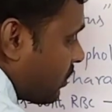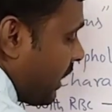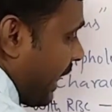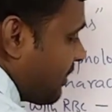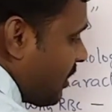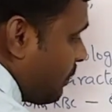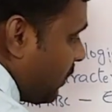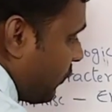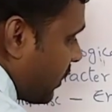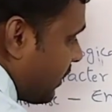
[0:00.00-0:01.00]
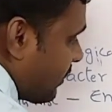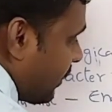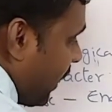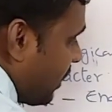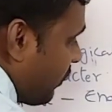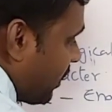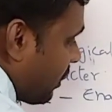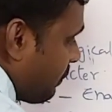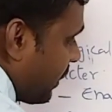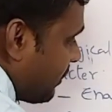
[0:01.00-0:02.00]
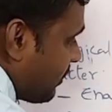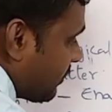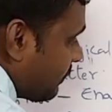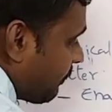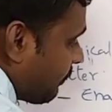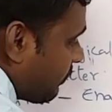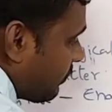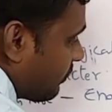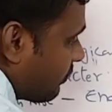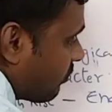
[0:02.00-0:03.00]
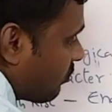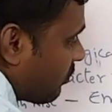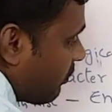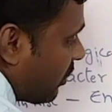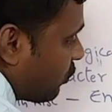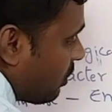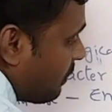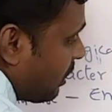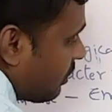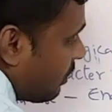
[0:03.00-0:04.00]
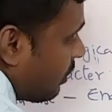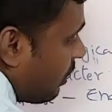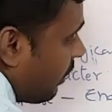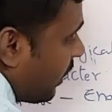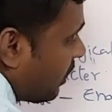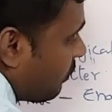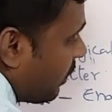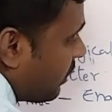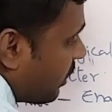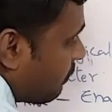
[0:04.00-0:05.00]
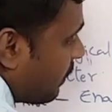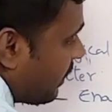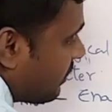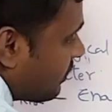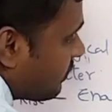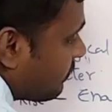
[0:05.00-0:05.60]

Example for this, invertebrates. Which one? Invertebrates.